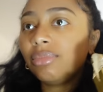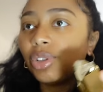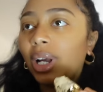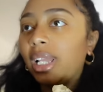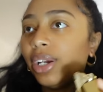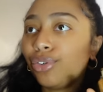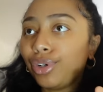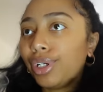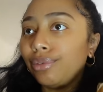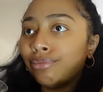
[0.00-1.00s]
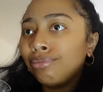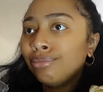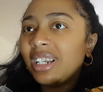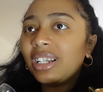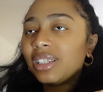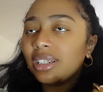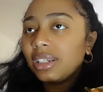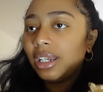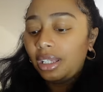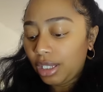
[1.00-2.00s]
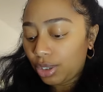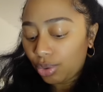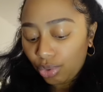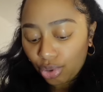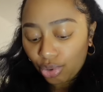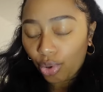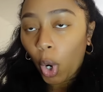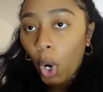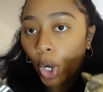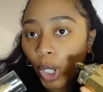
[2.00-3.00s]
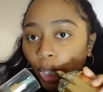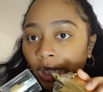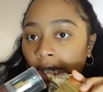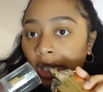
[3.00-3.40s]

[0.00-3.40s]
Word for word: So I layered it. Not anything too strong.